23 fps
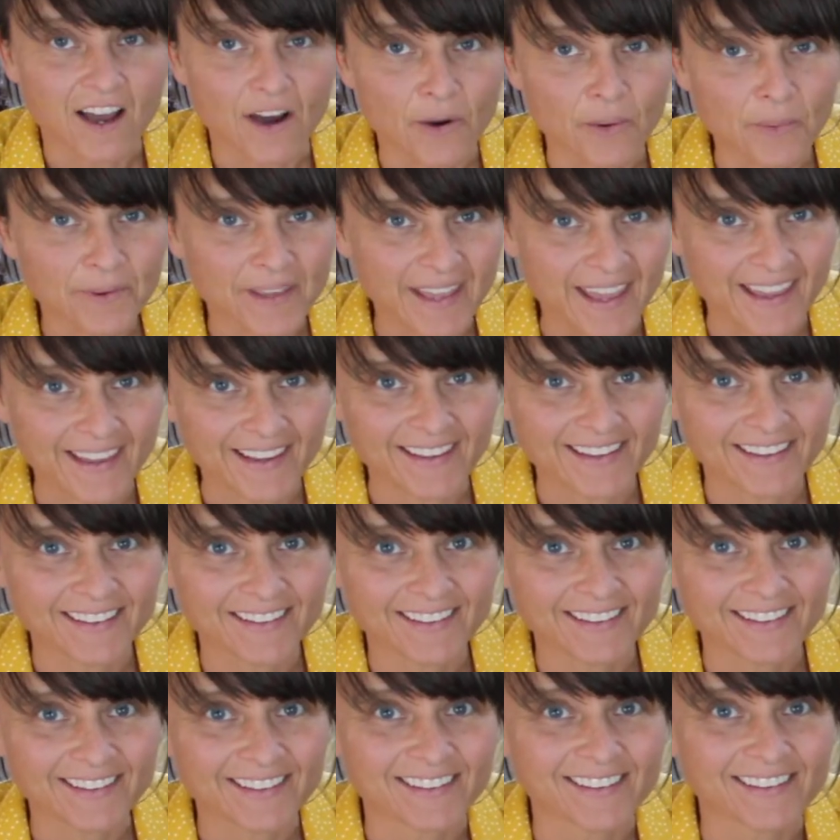
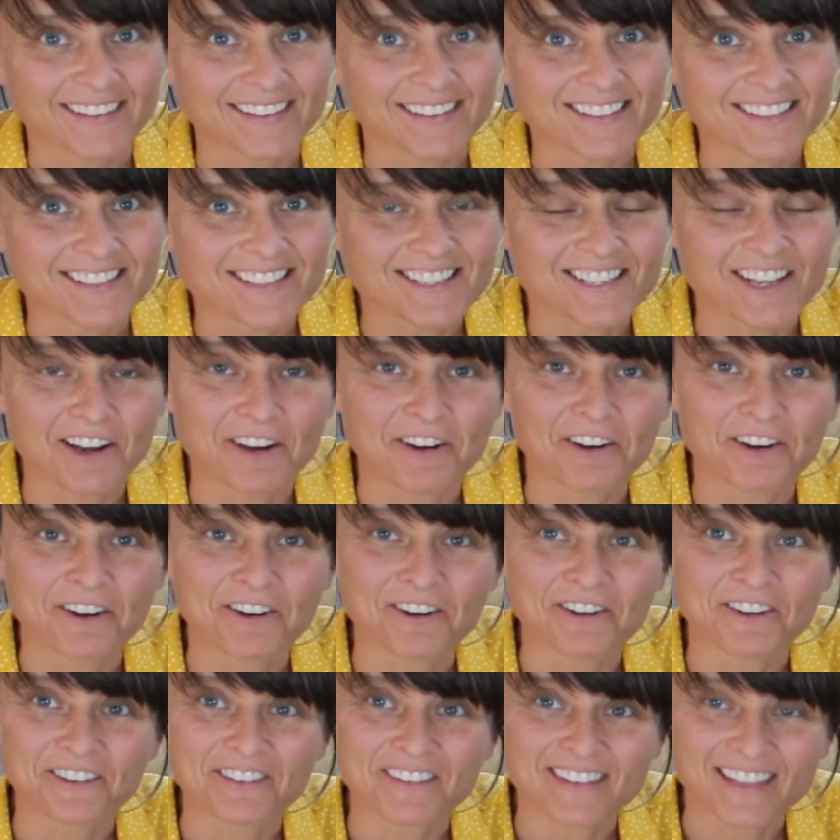Okay,
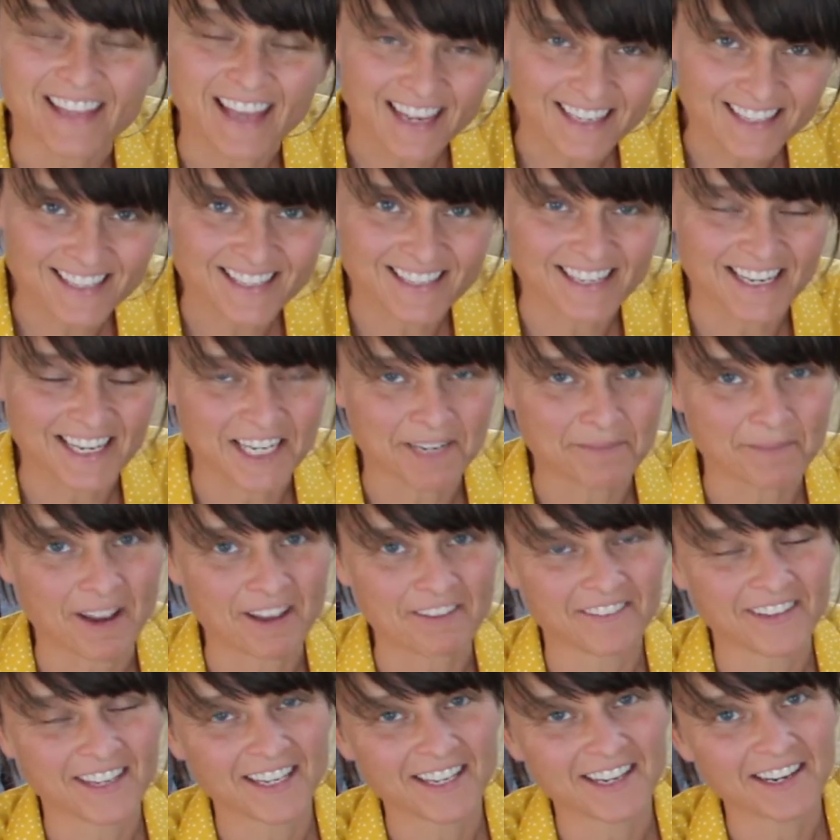so that's the end of
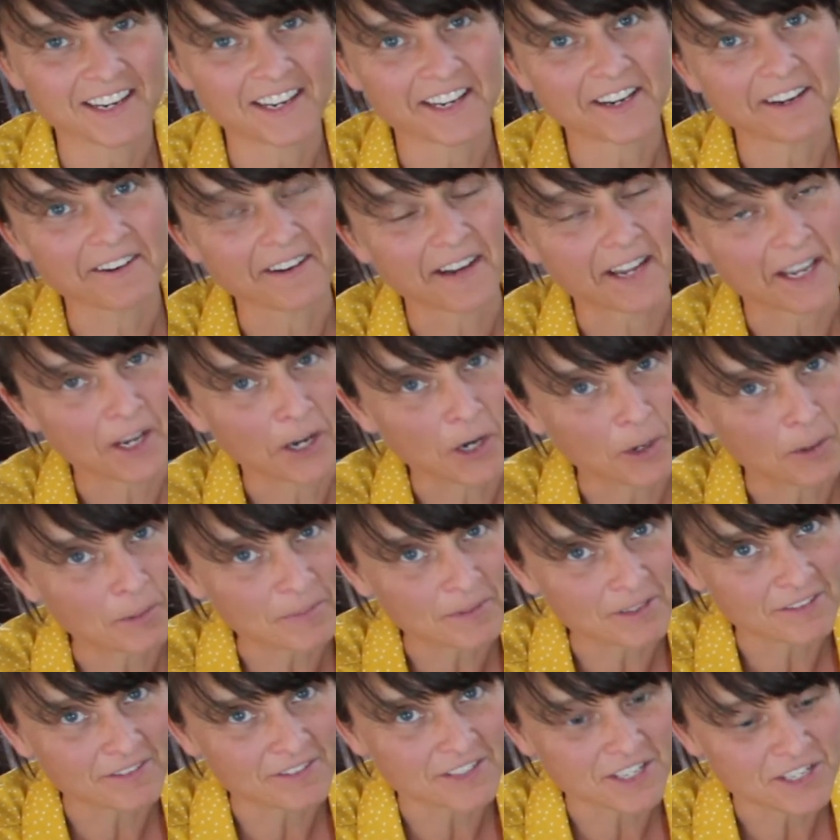my video. I hope
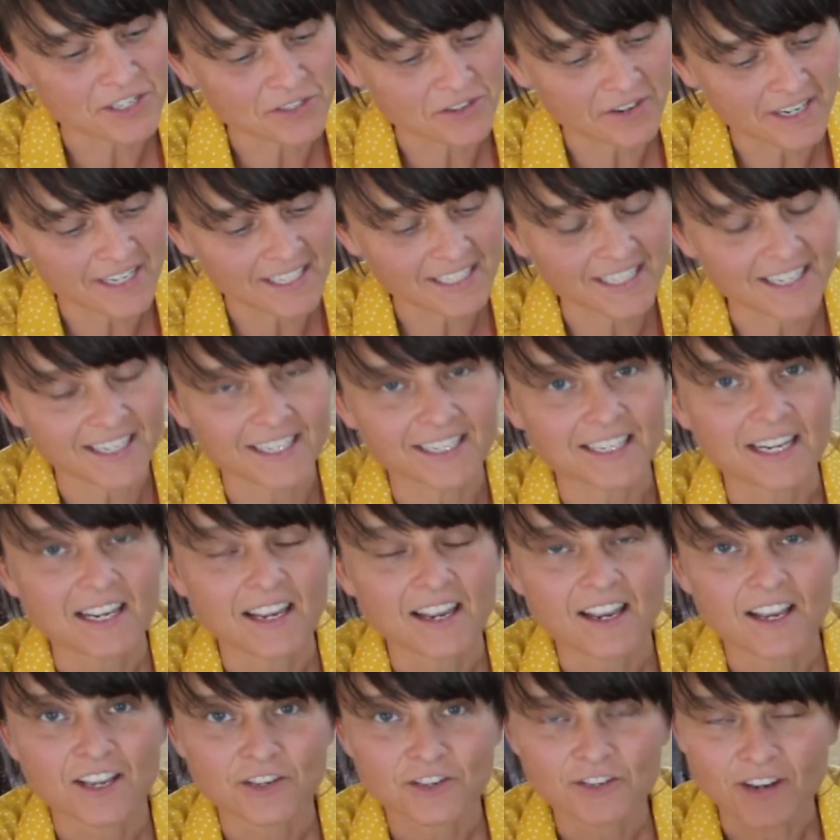you enjoyed it.
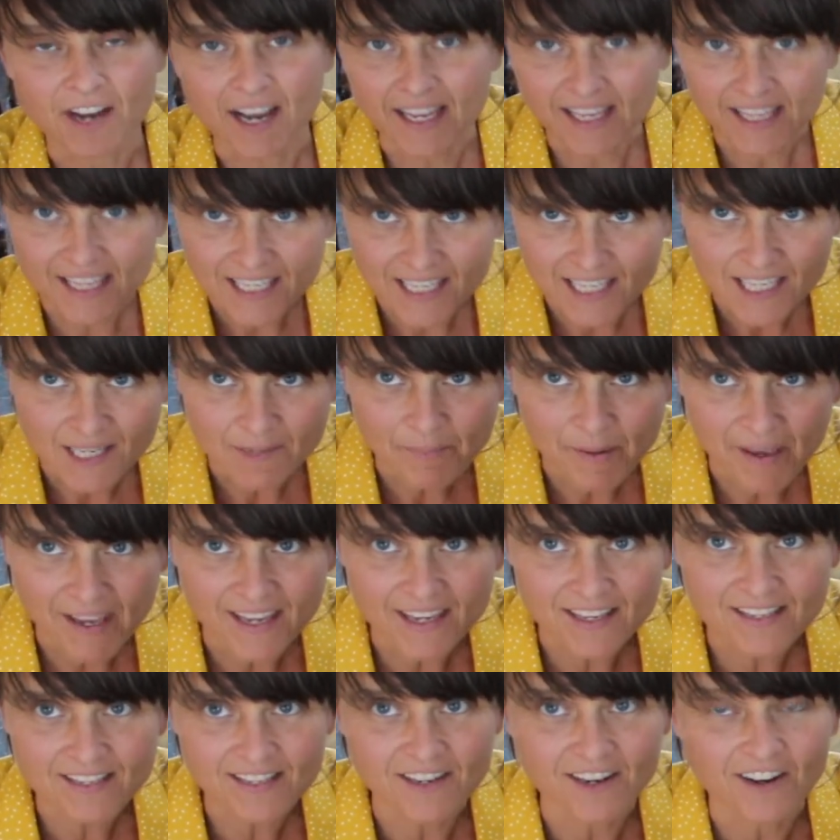Try Keiki
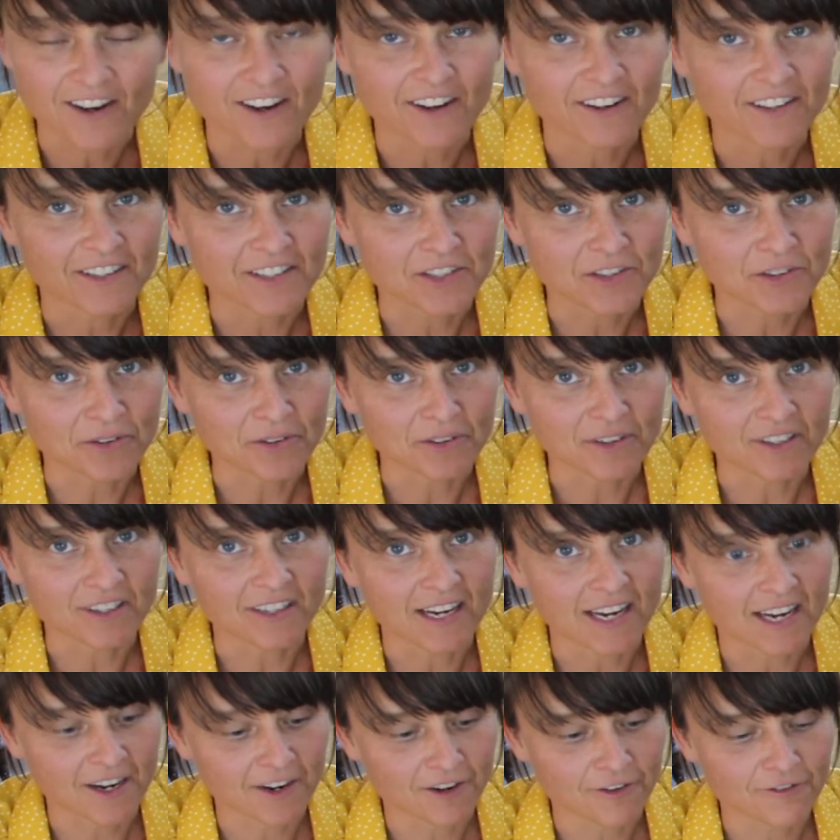Paste on
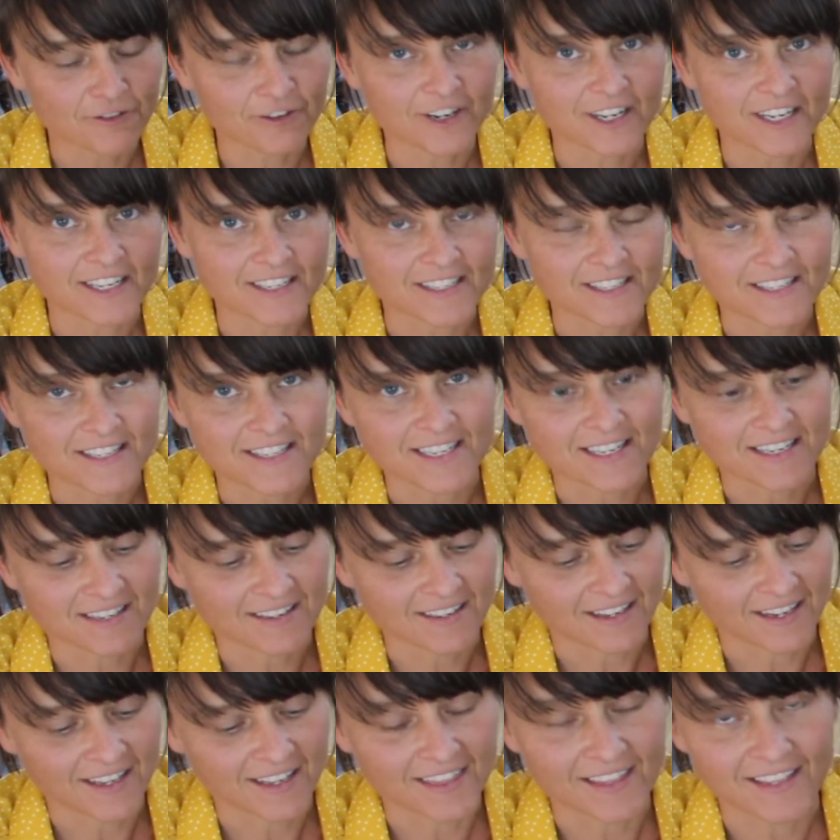your aeroids.
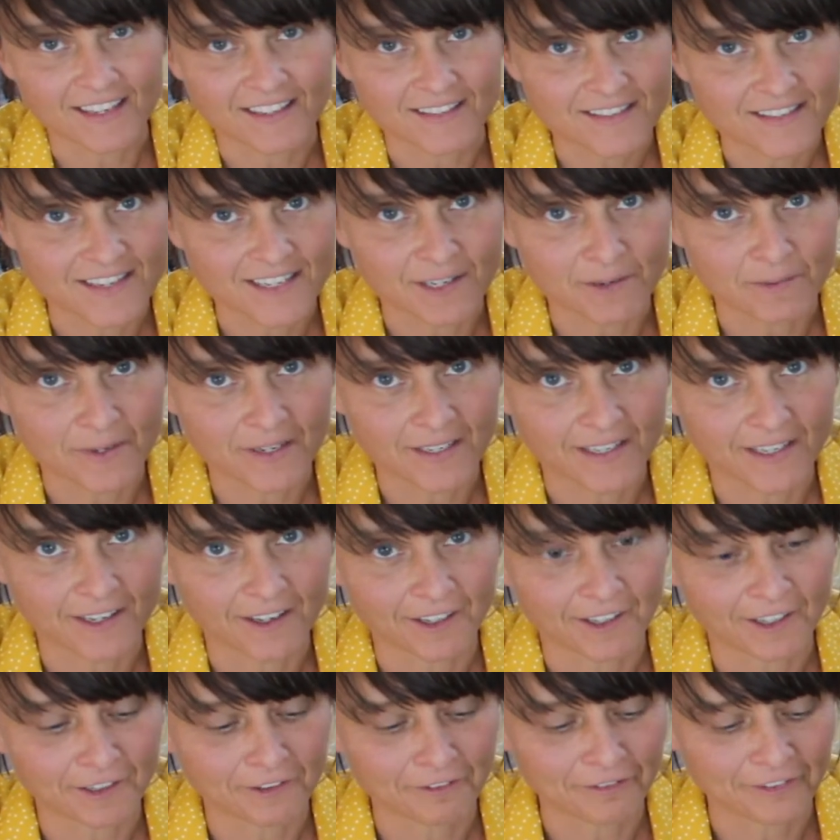I think it's gonna work
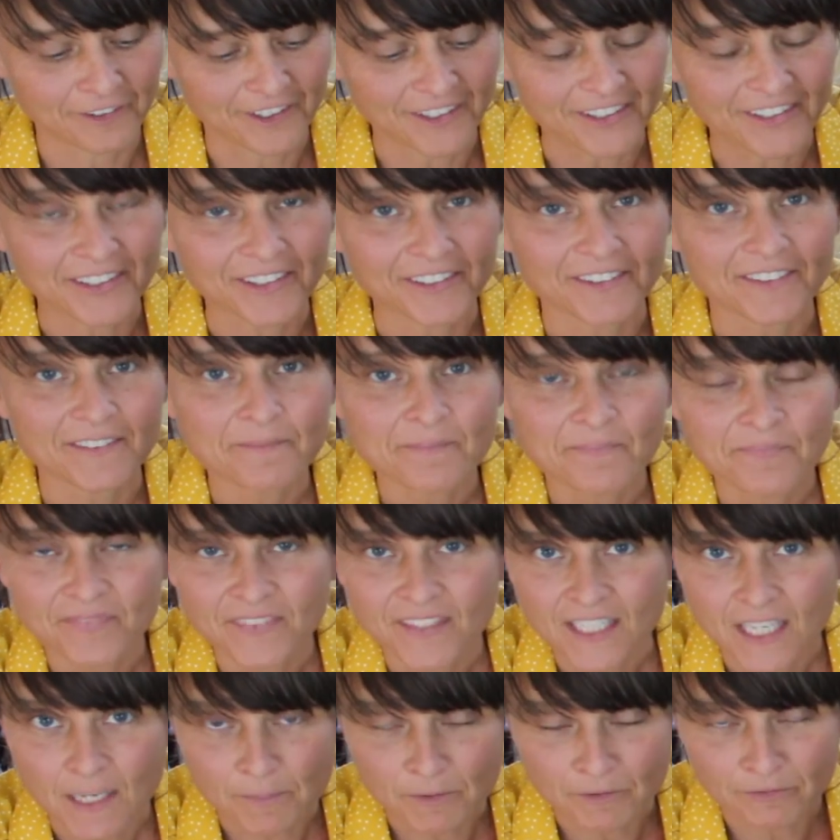out good for you.
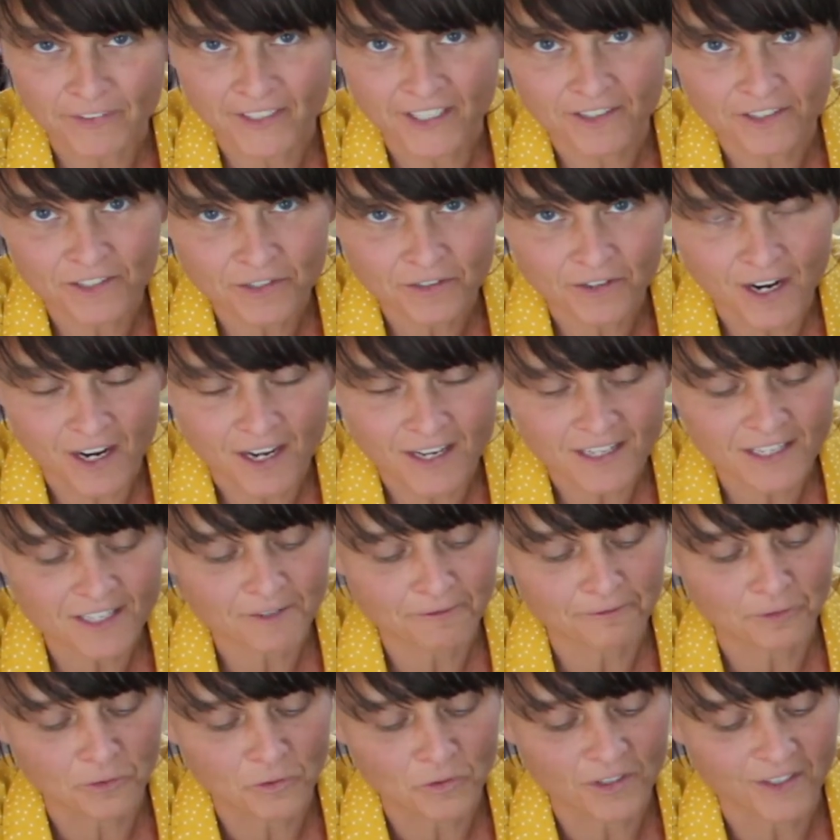Keep your fingers crossed
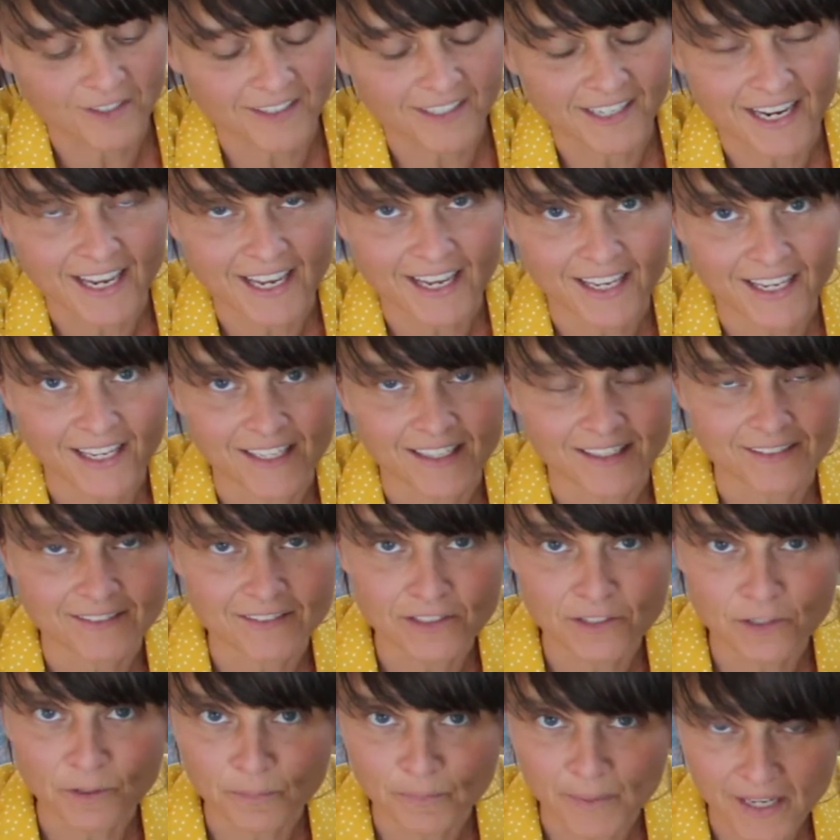for a
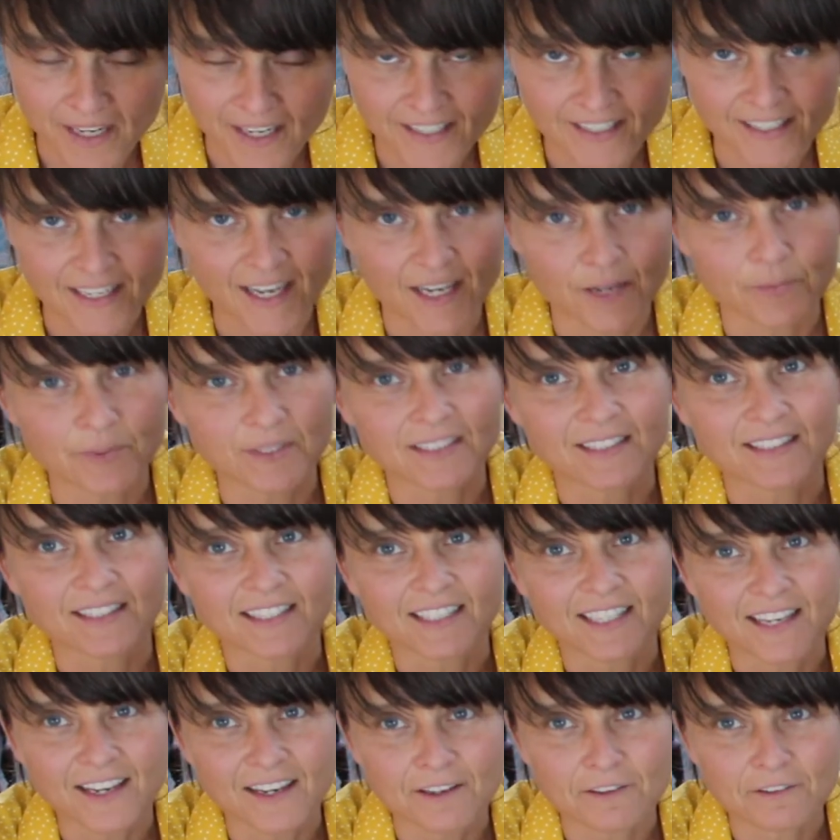new bud. I would
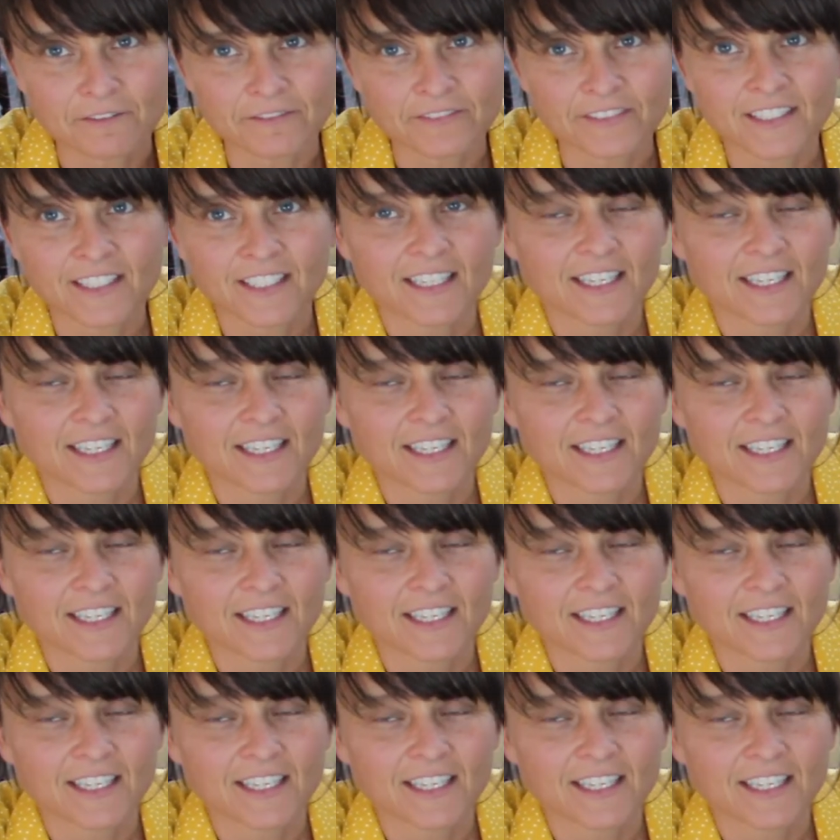love